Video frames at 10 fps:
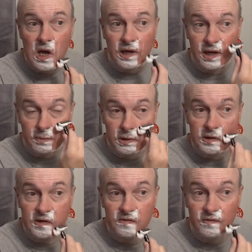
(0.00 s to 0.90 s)
And I
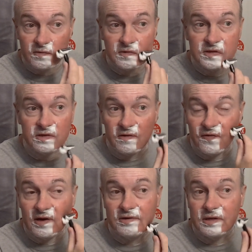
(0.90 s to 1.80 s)
believe it was their
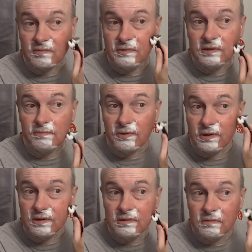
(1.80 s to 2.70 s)
founding
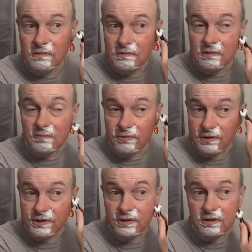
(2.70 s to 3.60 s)
member, I'm
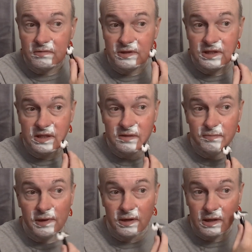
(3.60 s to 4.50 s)
pretty sure it was
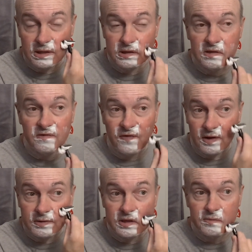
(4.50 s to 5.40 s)
Sid Barrett, their
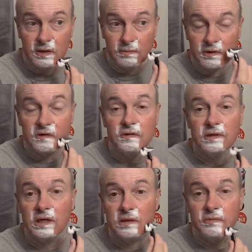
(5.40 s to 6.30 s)
founding member, who
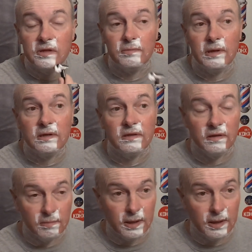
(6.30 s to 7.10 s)
named the